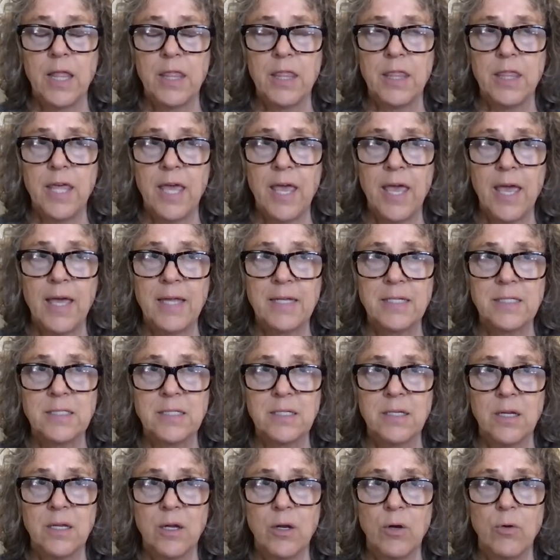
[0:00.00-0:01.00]
that
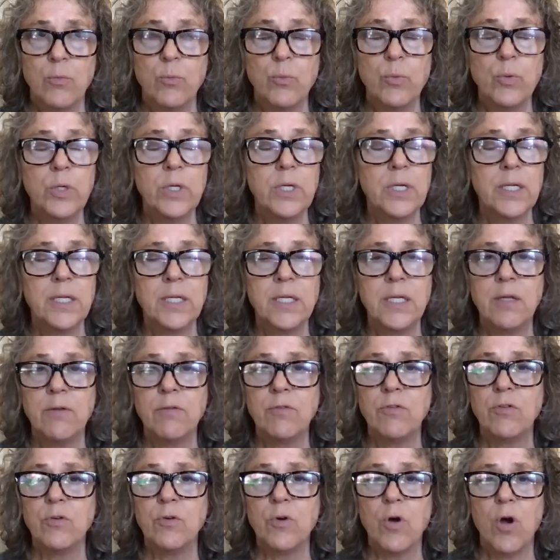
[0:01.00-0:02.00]
really
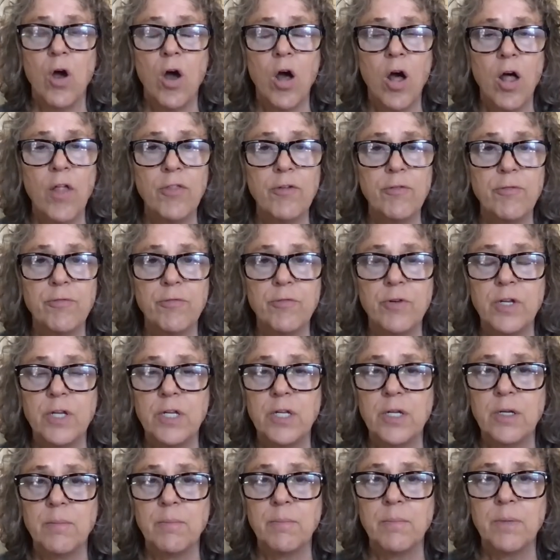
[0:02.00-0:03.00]
gives you all the
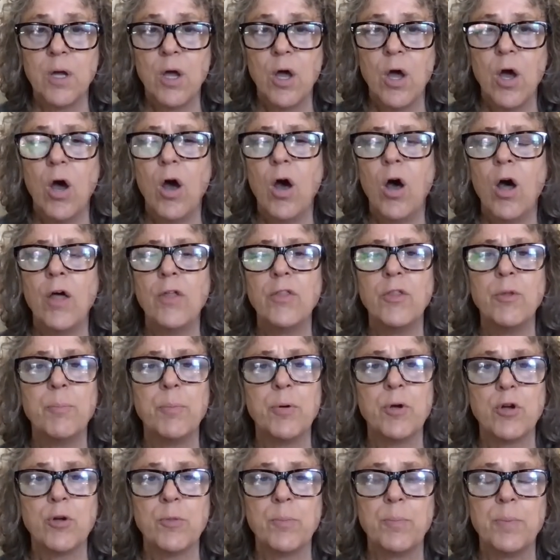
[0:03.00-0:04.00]
freedom, all the
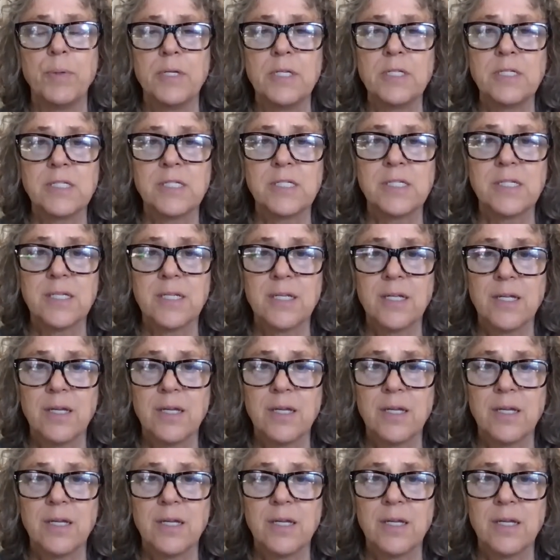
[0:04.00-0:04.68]
purpose,